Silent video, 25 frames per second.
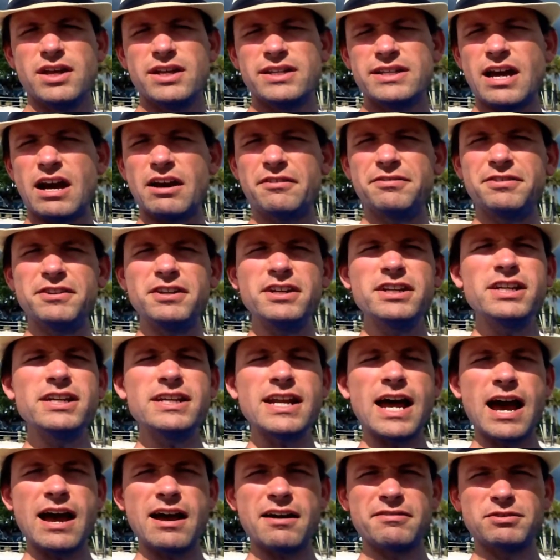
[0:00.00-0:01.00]
Now, if you did
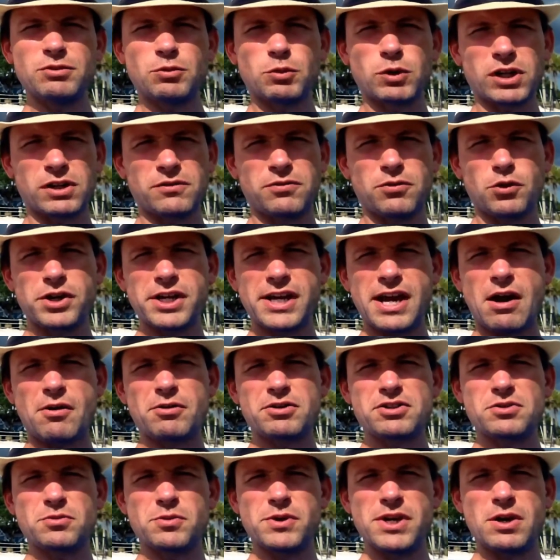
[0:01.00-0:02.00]
not have to work 40
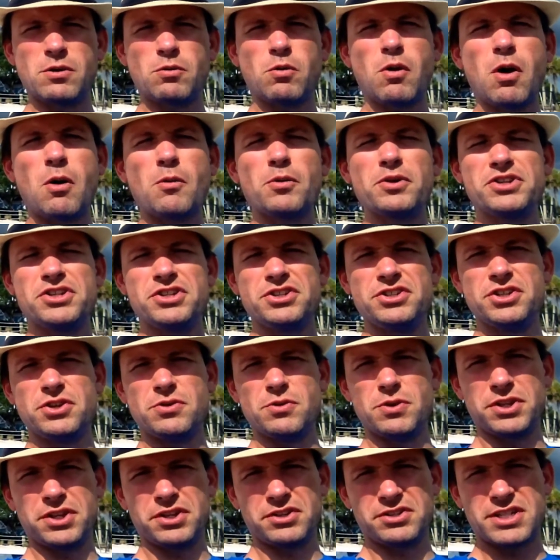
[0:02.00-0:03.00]
hours a week, what would you do
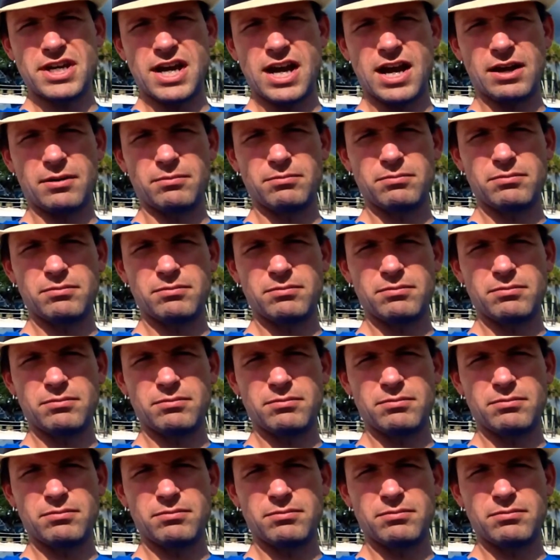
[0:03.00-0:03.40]
with your time?